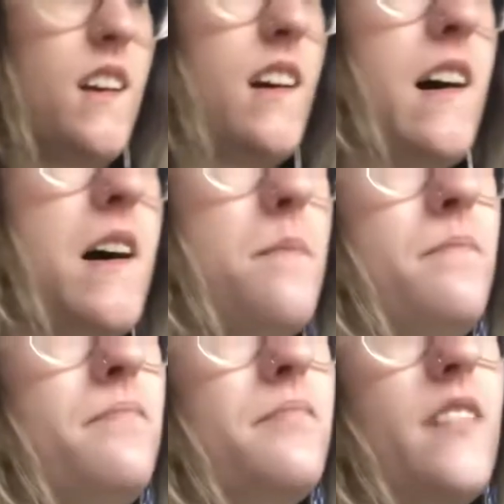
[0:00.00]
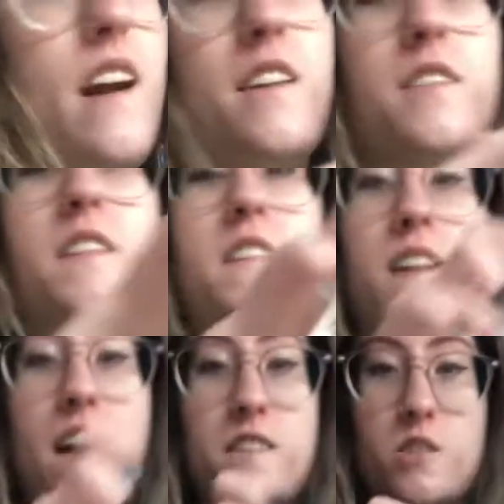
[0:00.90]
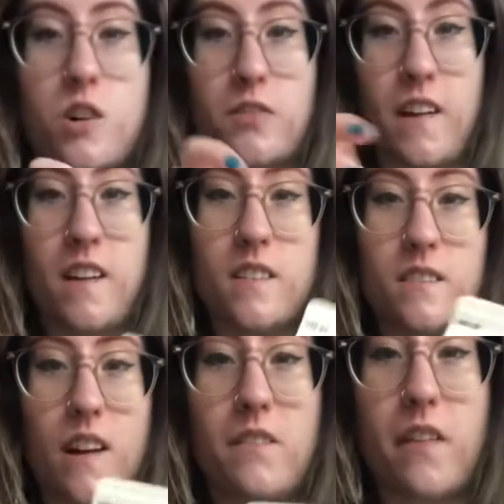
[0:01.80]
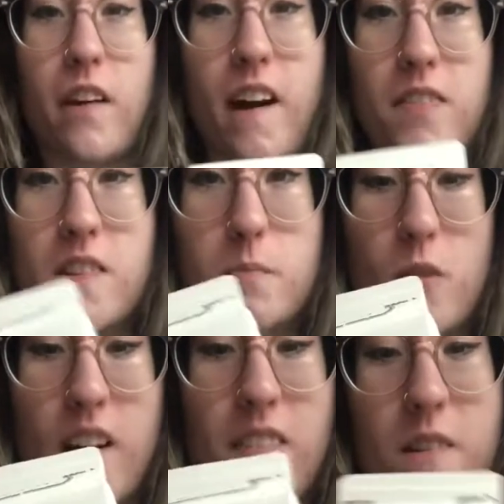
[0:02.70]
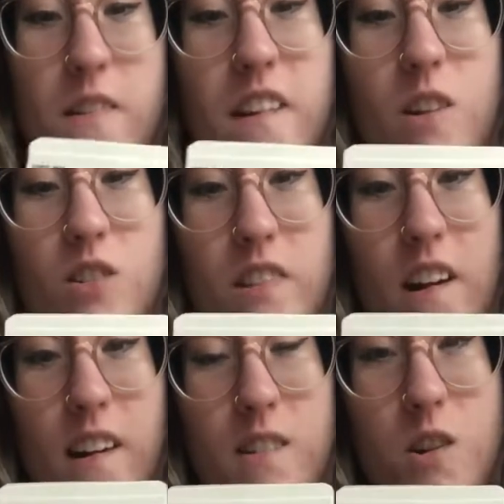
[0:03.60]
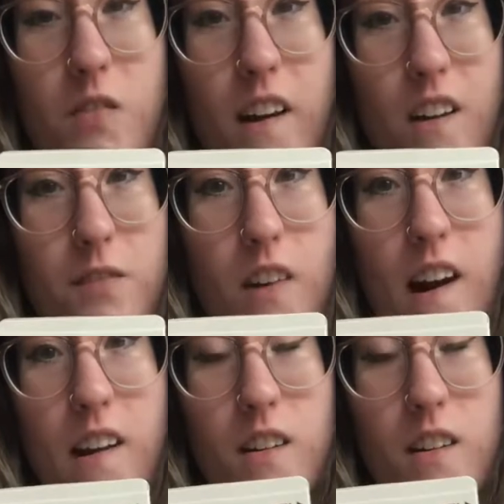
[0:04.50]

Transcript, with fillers: Um, I got this iced coffee. I've never had this brand. This was the only iced coffee I could find.